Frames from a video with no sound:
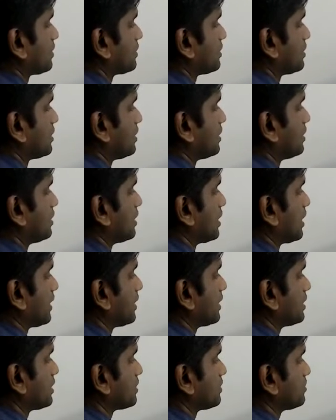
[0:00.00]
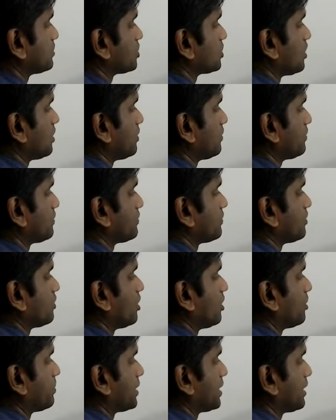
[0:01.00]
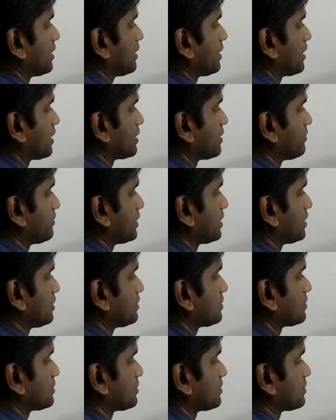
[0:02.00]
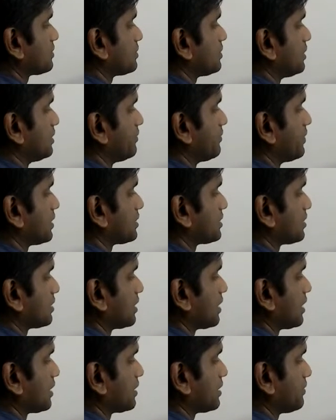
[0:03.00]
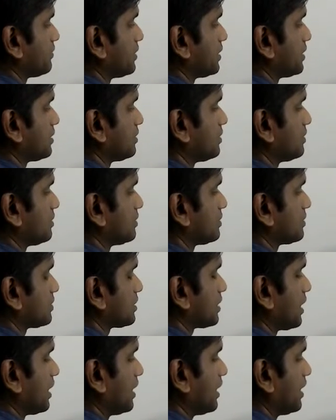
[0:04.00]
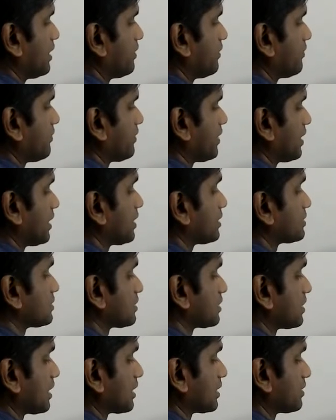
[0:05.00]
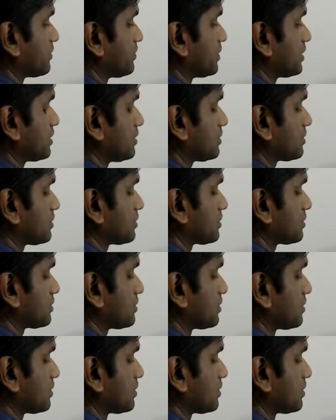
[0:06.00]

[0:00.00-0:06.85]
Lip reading: the line items of operating activities, investing activities, and financing activities.